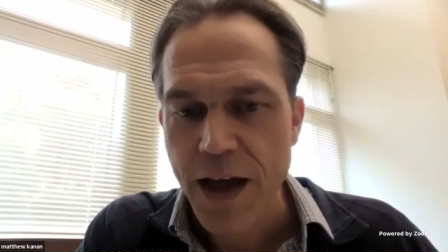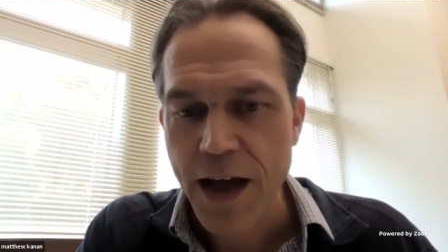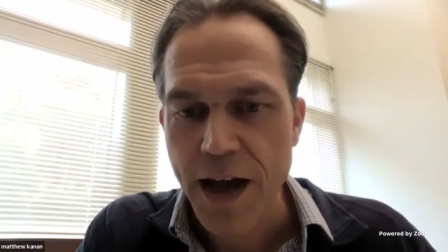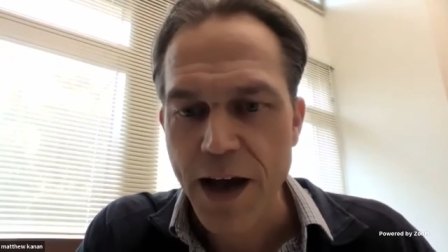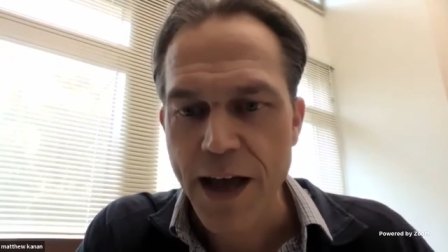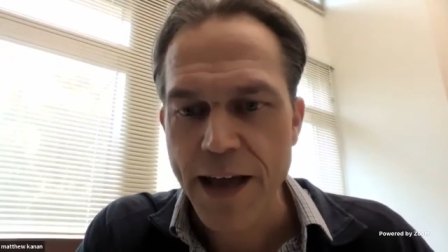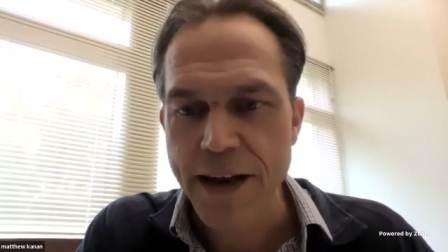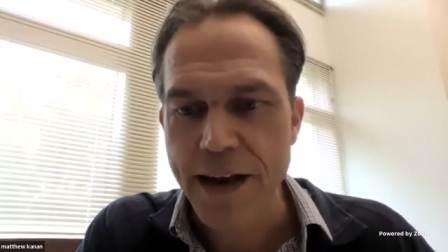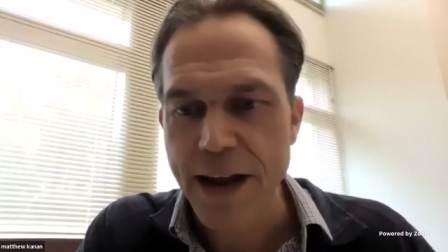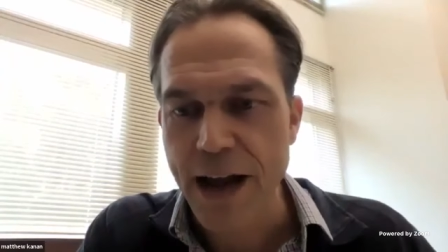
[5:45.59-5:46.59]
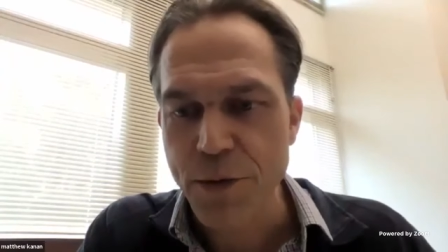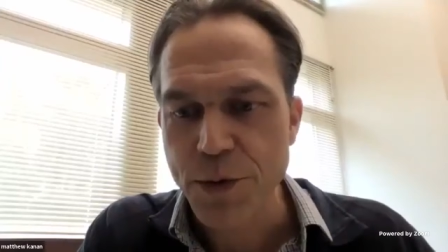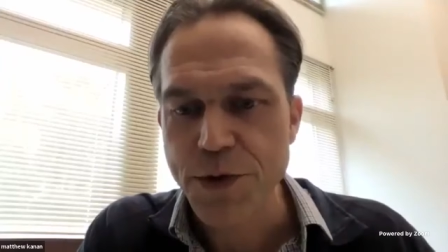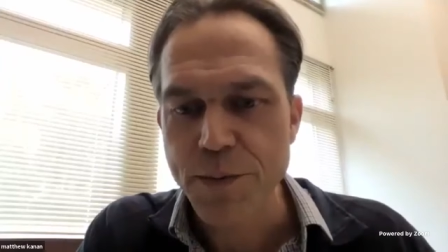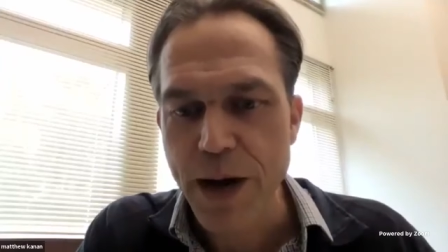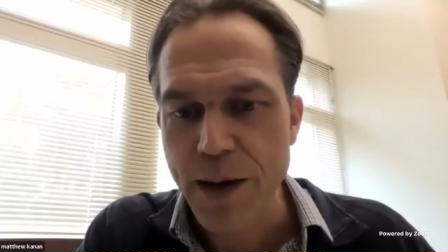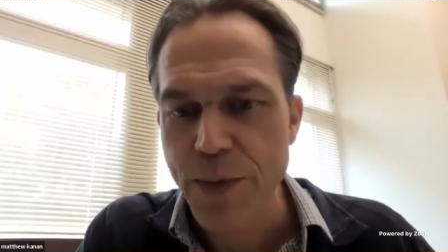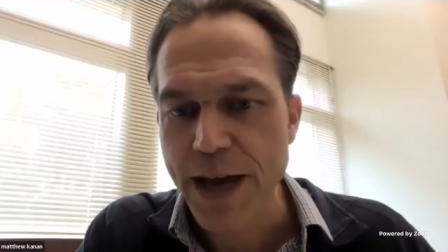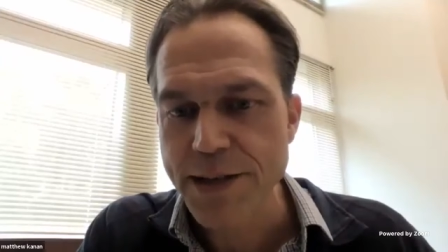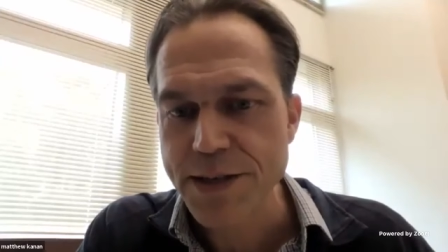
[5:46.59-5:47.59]
Uh, and, and I will do my
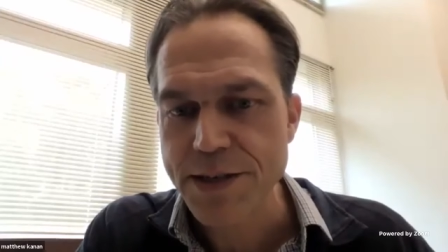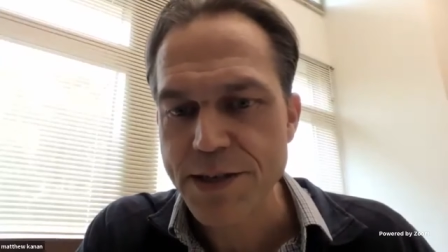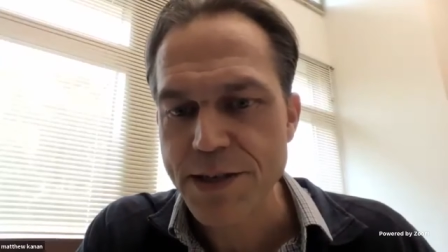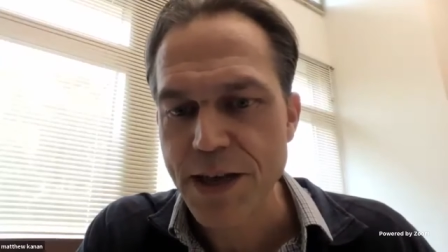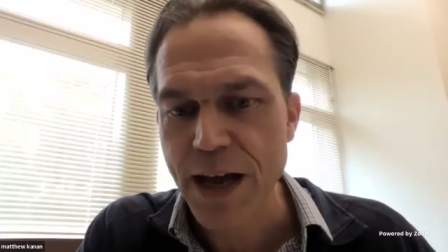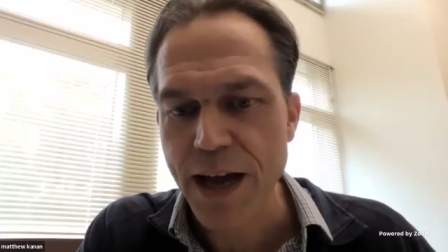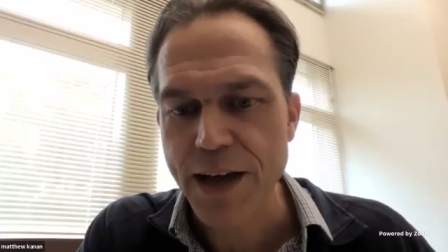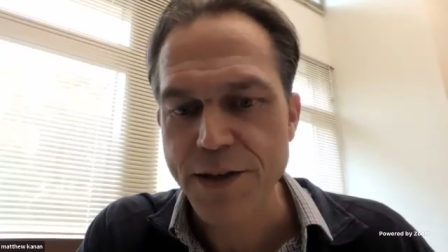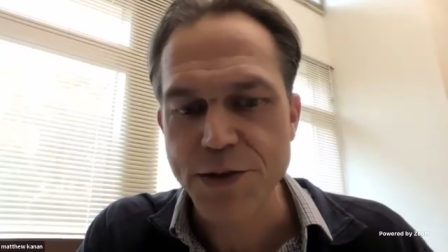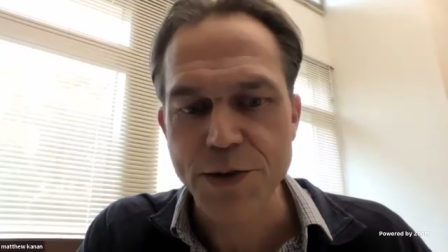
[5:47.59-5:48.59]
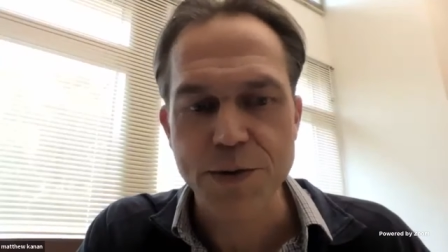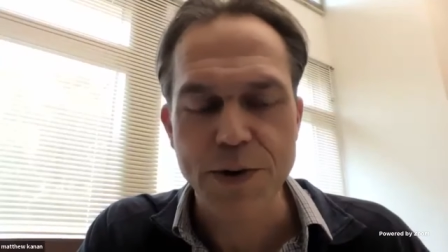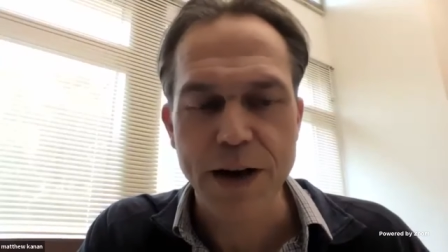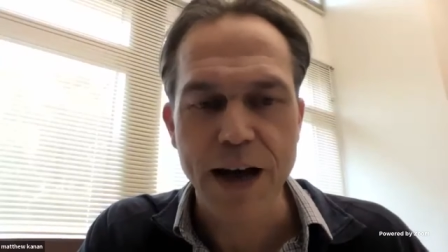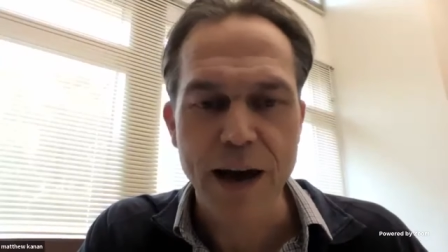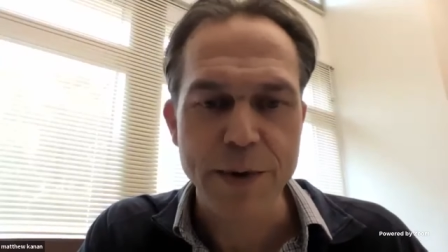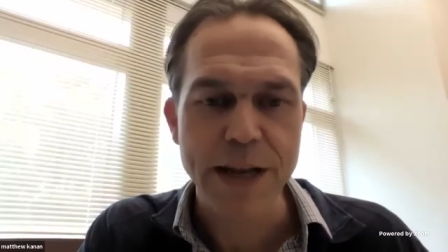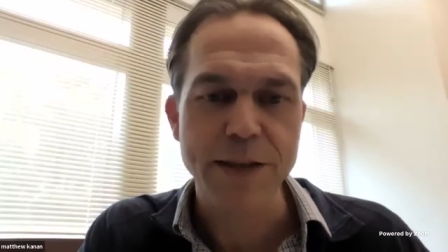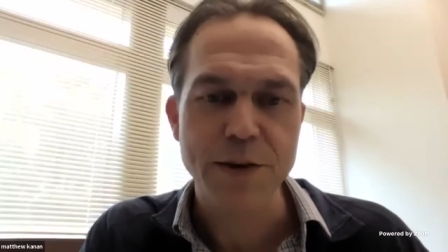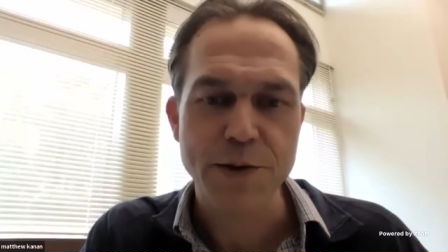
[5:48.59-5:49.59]
best uh, to
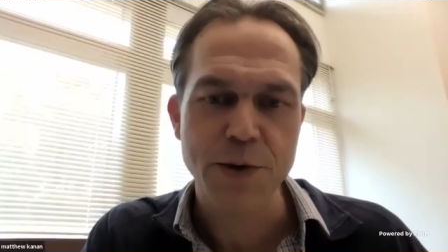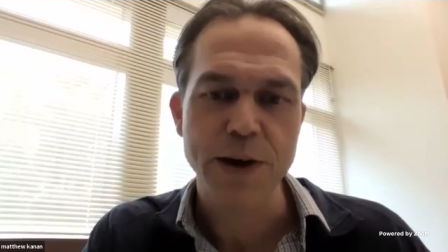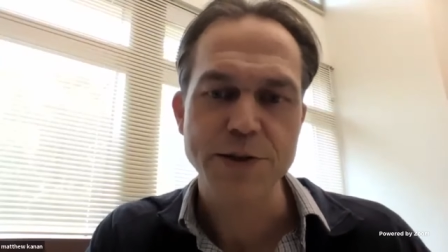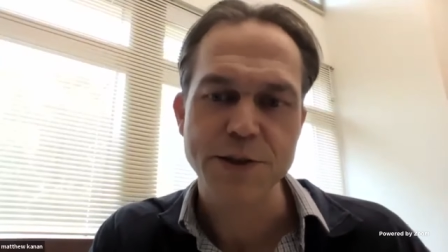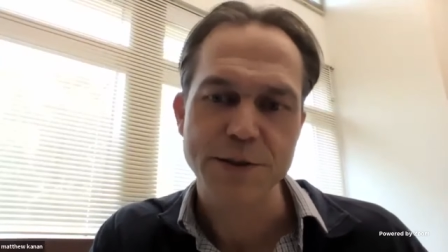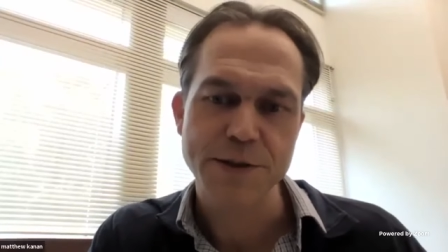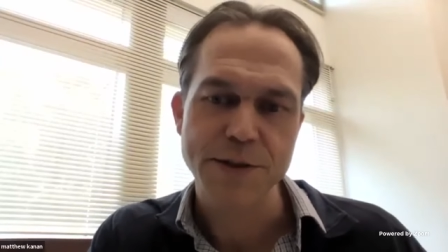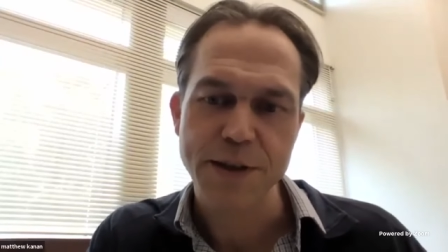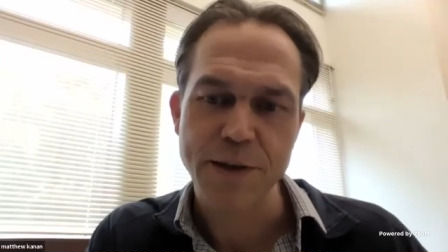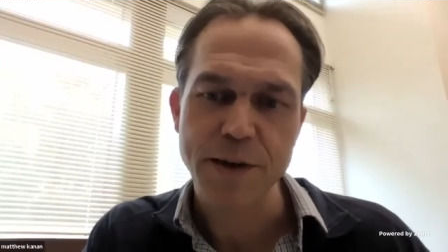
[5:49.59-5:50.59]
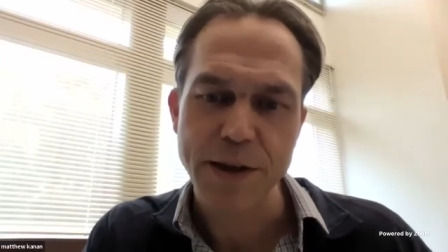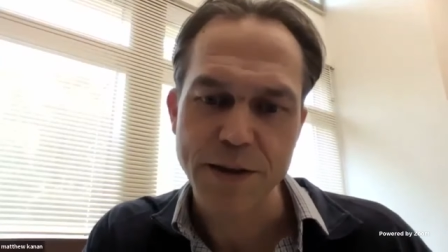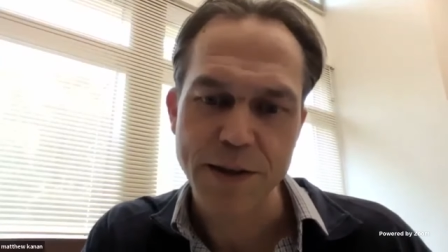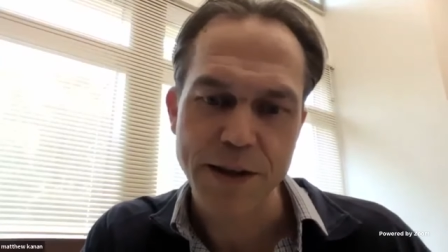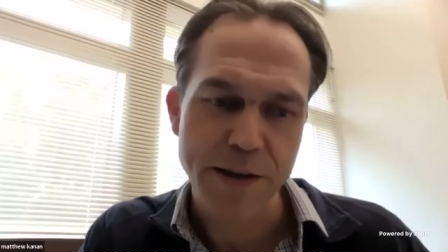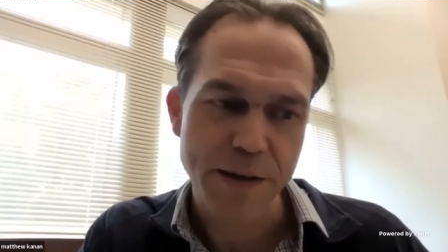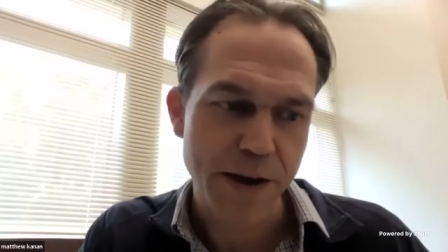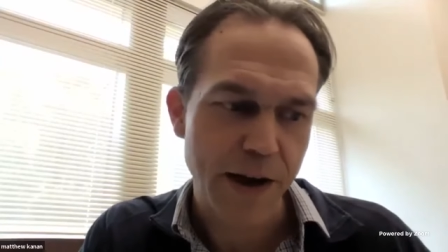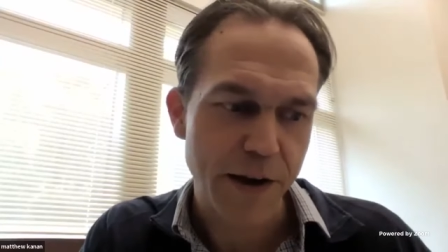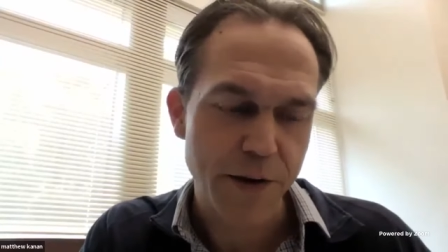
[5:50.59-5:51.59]
accommodate those questions in the, in the
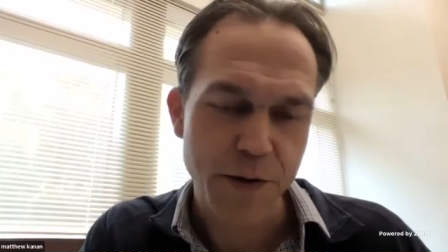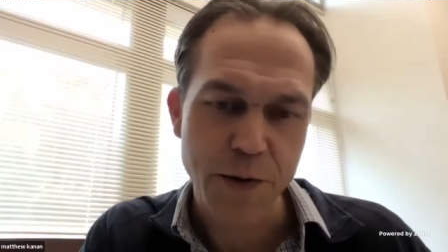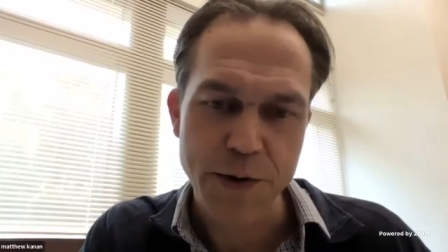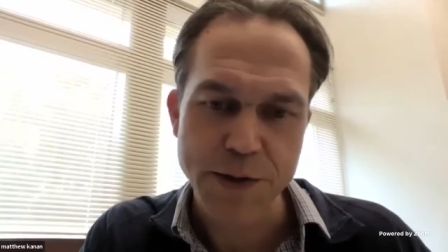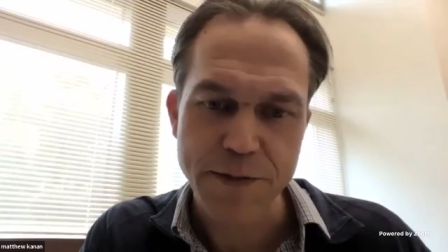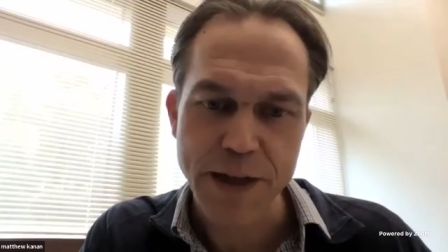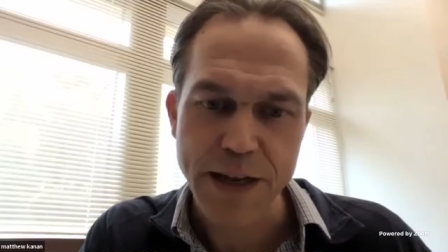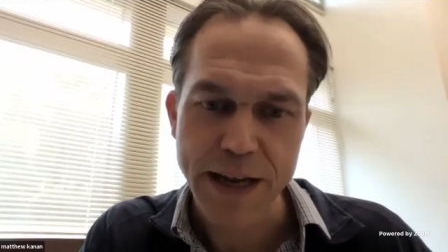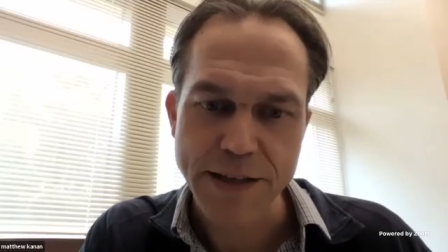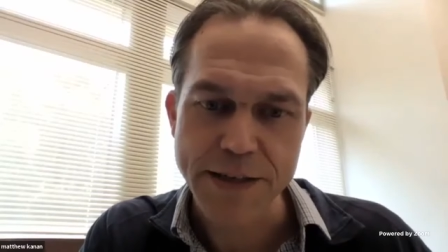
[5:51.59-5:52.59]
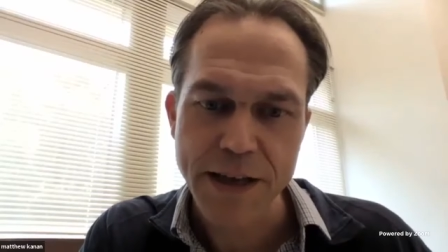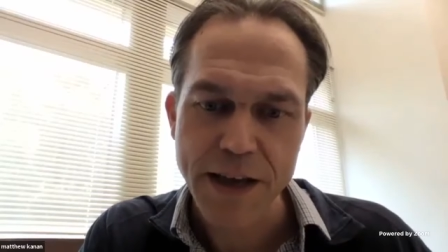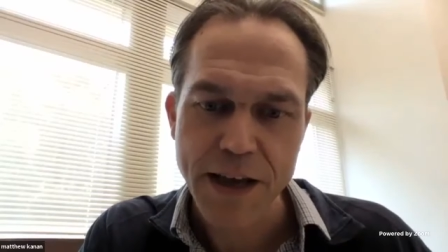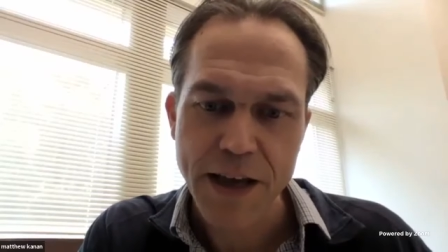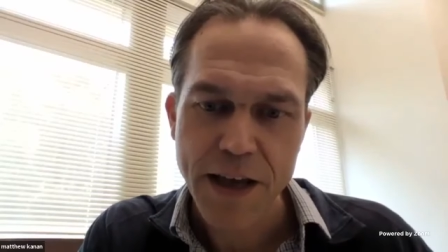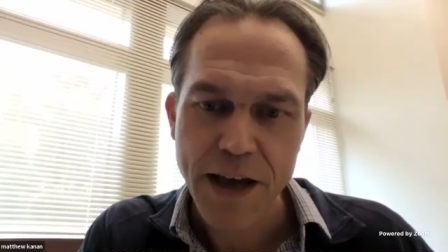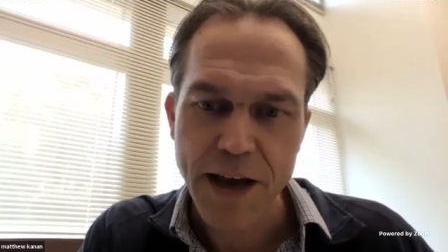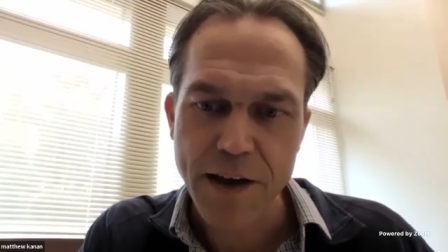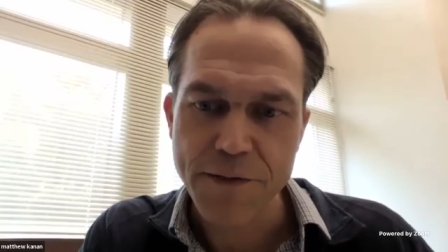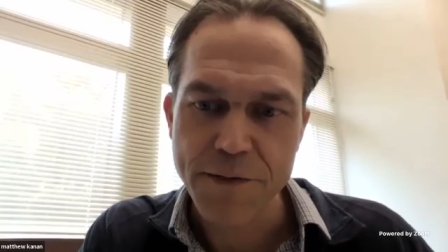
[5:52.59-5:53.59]
uh, course of the next
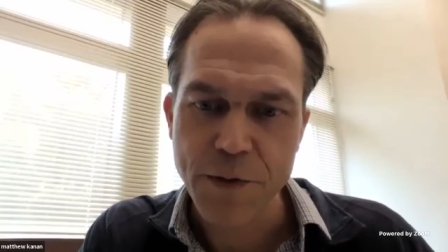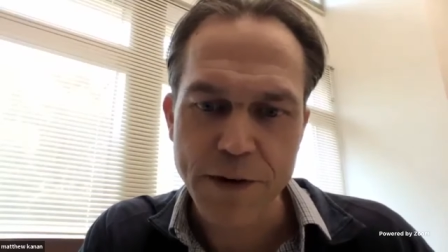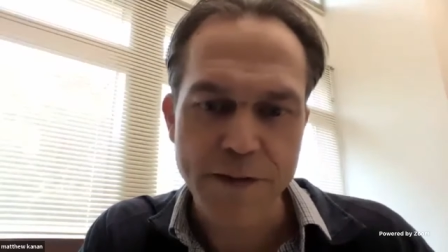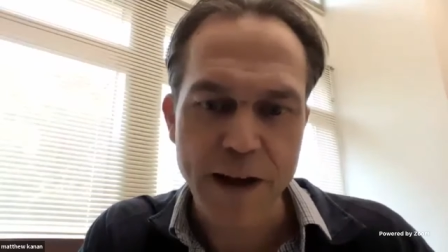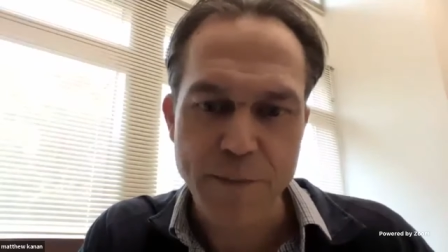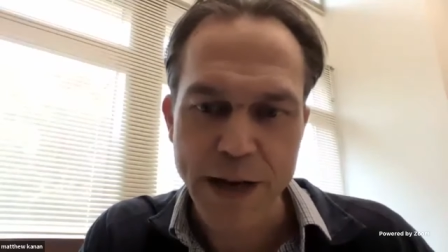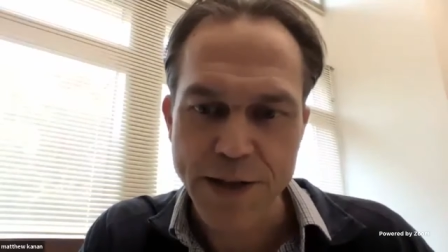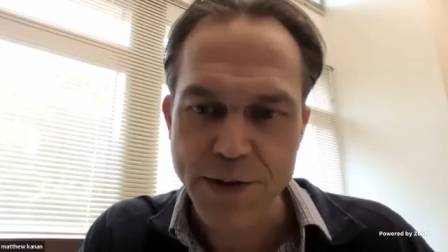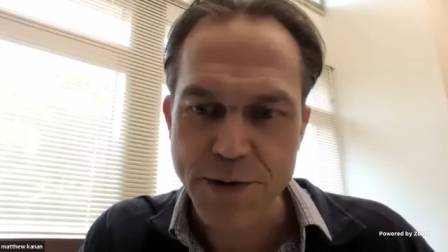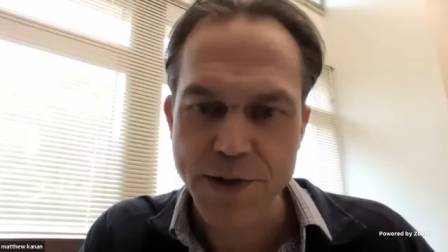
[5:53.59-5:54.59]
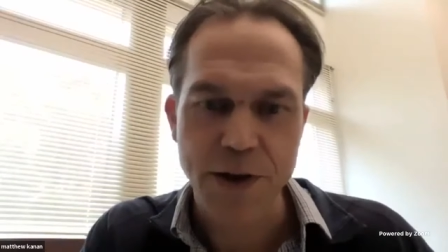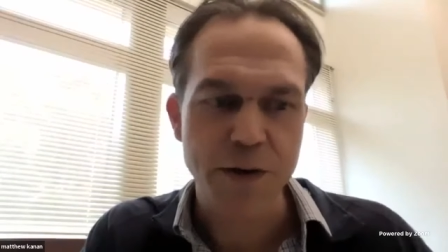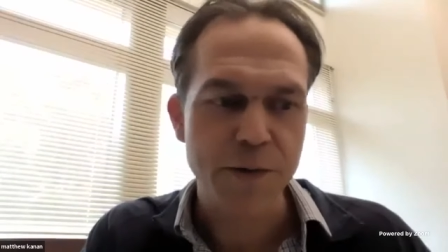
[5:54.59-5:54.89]
uh, 45 minutes or so,